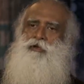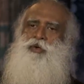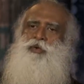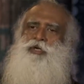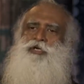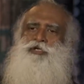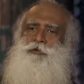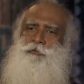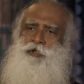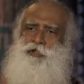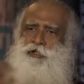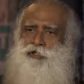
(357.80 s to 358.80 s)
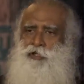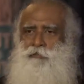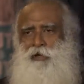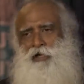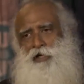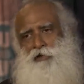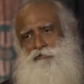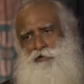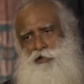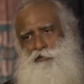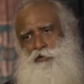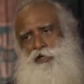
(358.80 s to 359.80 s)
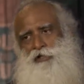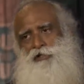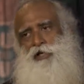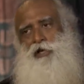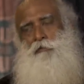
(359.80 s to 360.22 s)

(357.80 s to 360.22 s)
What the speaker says: You interpret this in many different ways,